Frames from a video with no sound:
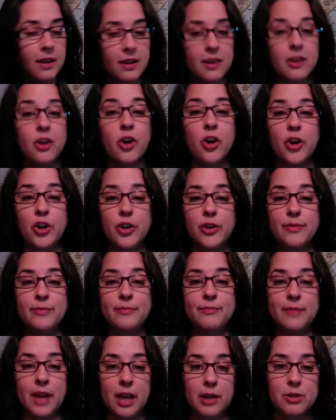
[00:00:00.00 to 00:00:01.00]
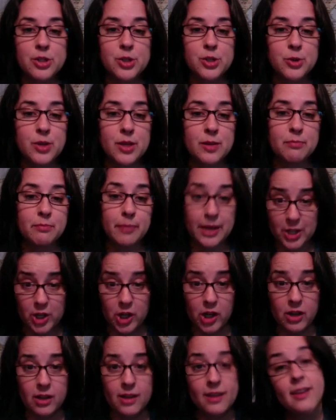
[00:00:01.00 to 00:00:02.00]
Yarn, Irish cream, my
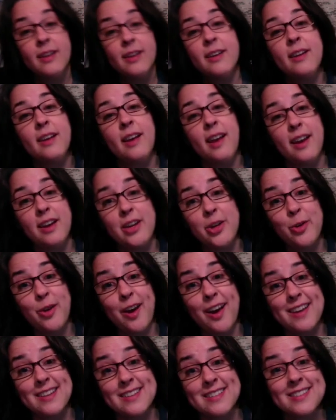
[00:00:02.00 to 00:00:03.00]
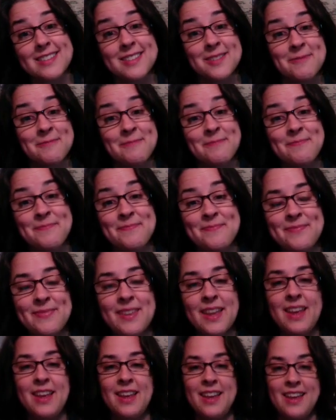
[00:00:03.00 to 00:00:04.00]
dog, and you guys.
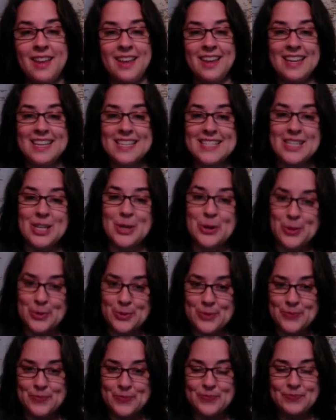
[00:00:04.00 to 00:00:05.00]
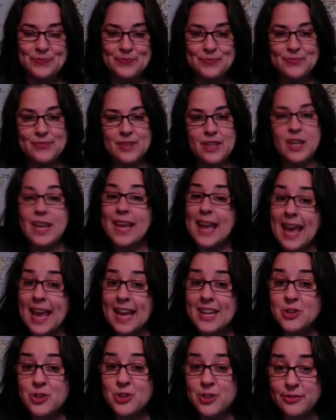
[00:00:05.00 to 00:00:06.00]
So,
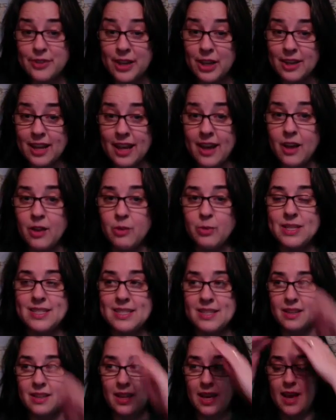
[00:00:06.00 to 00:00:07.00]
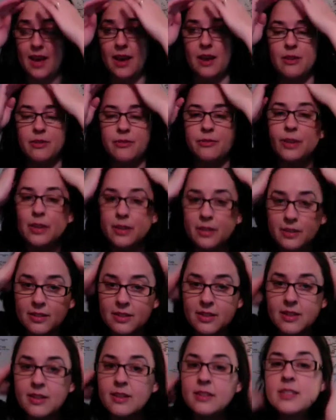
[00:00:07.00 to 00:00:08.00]
enter the Falcal. We still have
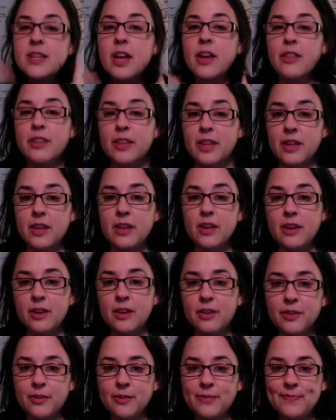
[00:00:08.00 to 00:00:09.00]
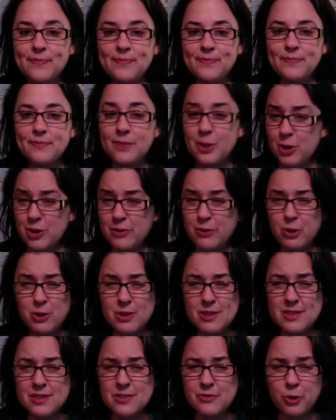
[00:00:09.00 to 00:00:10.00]
till the
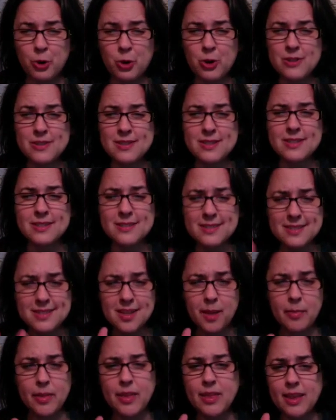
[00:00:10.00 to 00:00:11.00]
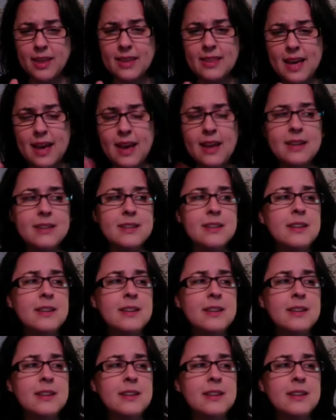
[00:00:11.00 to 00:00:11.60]
1st, something like that.